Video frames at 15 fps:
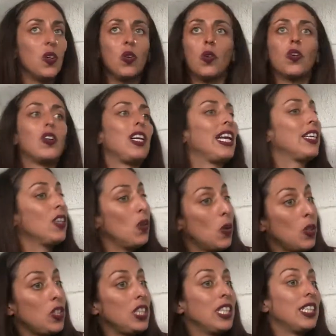Or like
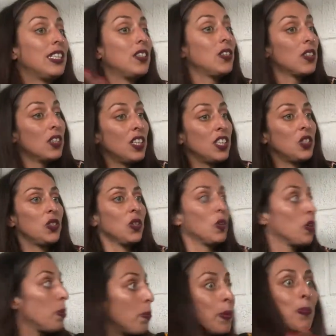Yoshi in her country, or
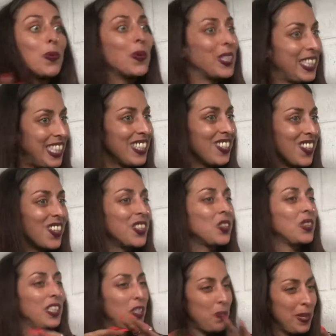the people in this
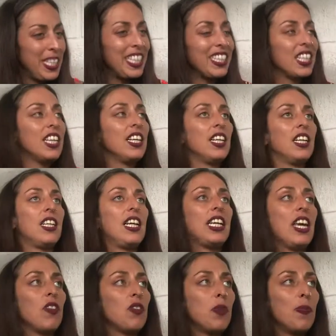country to begin. Like,
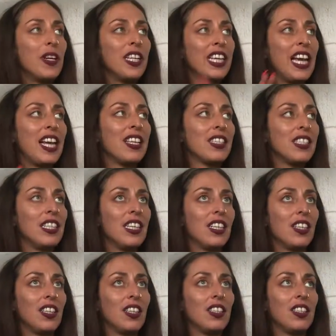everybody has
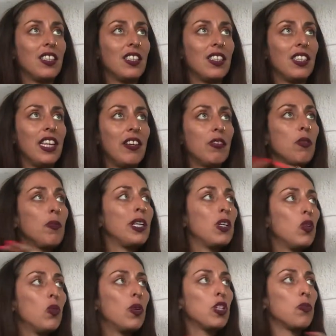their, everybody
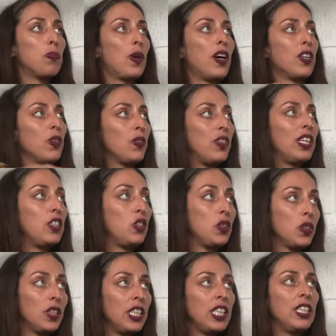who was part of that
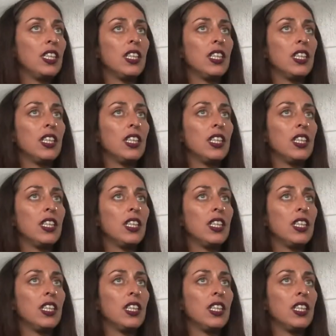journey